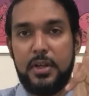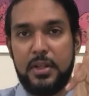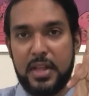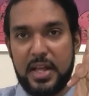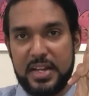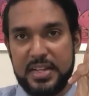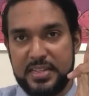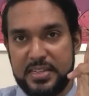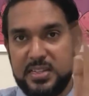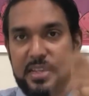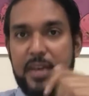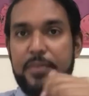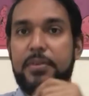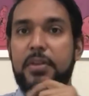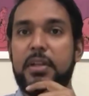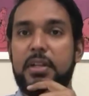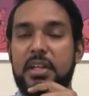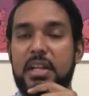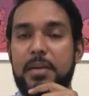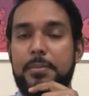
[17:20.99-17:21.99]
That is
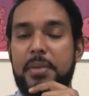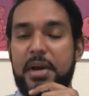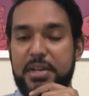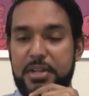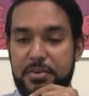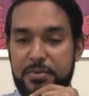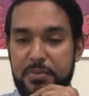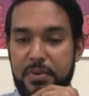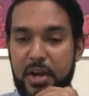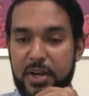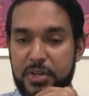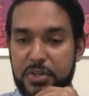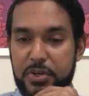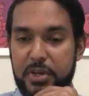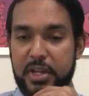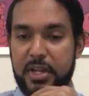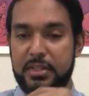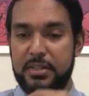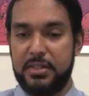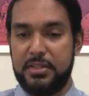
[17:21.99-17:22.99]
definitely a
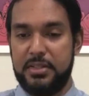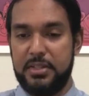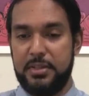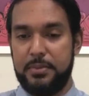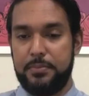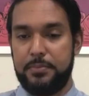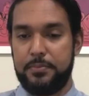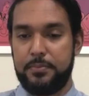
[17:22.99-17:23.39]
manufacturing entity.